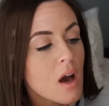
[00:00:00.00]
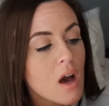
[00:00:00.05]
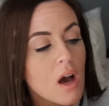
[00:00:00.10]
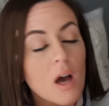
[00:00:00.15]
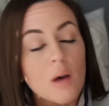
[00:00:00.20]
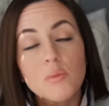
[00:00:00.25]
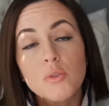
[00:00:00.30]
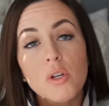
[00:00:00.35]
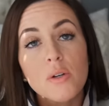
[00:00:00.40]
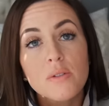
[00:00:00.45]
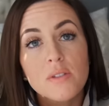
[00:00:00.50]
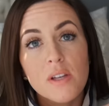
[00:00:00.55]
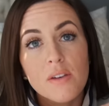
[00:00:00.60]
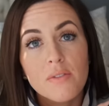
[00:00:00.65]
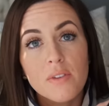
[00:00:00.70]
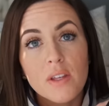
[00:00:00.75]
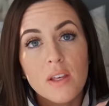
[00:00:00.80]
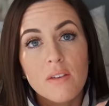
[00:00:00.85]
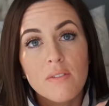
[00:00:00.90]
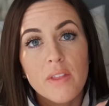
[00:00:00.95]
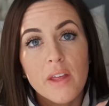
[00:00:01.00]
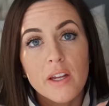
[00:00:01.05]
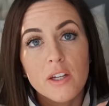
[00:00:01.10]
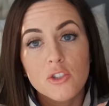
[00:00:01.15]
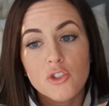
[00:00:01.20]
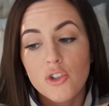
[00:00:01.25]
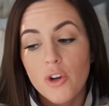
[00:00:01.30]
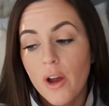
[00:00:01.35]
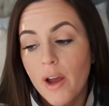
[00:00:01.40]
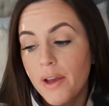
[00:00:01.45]
Um, so I would definitely give that
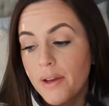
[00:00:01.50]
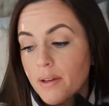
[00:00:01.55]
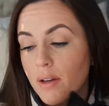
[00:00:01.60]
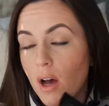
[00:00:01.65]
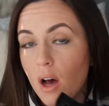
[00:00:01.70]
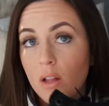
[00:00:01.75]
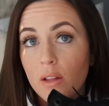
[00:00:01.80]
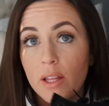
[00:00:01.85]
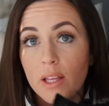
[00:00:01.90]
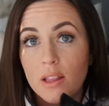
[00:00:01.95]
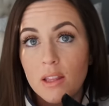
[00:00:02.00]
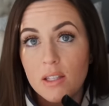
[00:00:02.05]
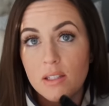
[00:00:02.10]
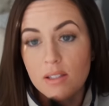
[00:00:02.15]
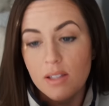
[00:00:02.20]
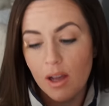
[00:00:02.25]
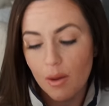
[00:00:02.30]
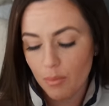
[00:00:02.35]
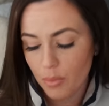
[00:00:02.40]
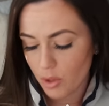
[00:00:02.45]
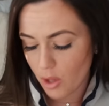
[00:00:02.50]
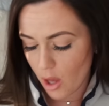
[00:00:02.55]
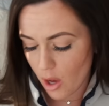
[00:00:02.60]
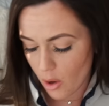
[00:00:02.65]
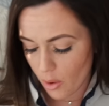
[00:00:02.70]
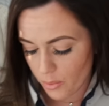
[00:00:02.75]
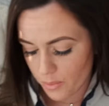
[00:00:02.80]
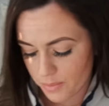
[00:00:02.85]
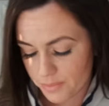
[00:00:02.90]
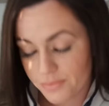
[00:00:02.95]
a try. I'll link these down
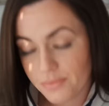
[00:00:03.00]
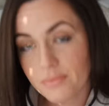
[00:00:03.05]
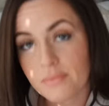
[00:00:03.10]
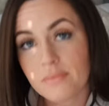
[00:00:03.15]
below.